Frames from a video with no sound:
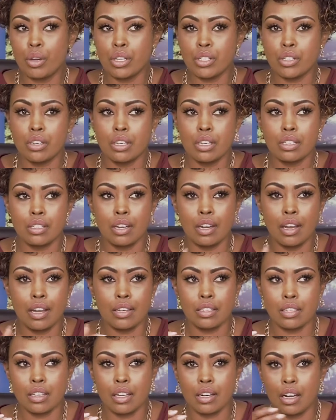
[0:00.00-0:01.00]
question is, and I
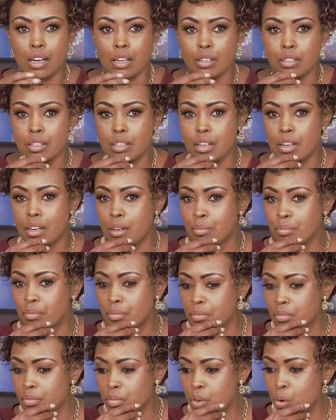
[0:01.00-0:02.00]
said I was
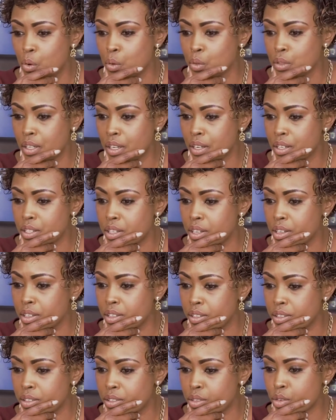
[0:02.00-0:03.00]
holding it
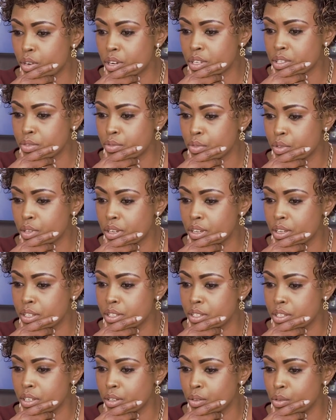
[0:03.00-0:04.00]
in trust for the kids
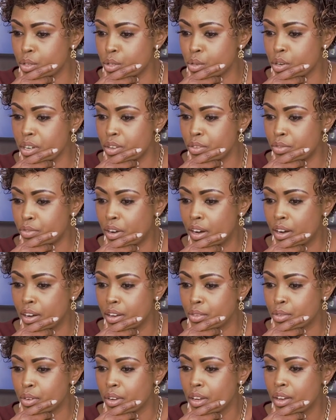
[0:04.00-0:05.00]
until we're
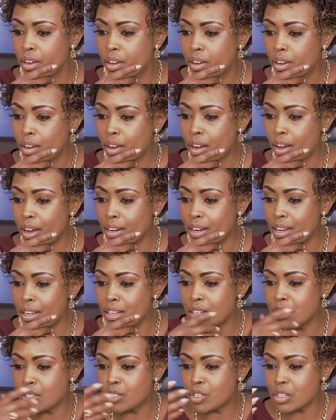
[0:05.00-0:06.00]
25. And
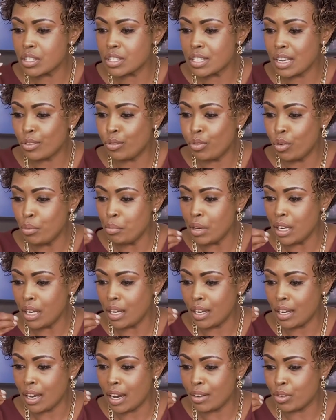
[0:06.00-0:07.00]
it's just that for
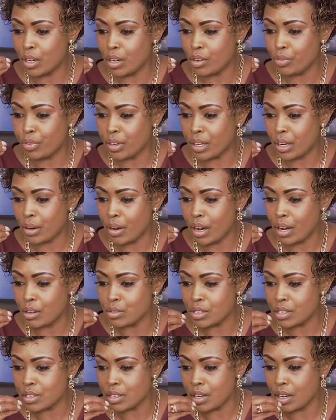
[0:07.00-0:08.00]
me, I've got to figure
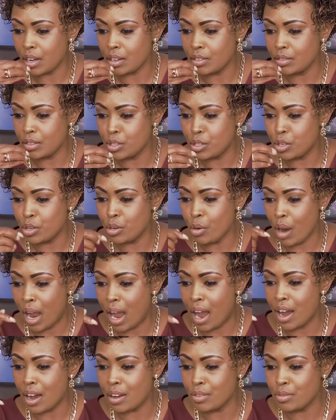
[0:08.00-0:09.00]
out, do you
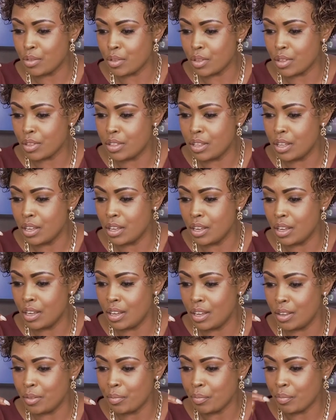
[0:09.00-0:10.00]
have
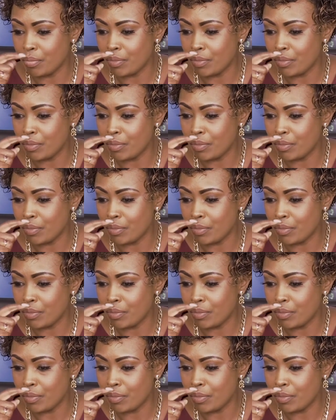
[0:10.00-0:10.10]
the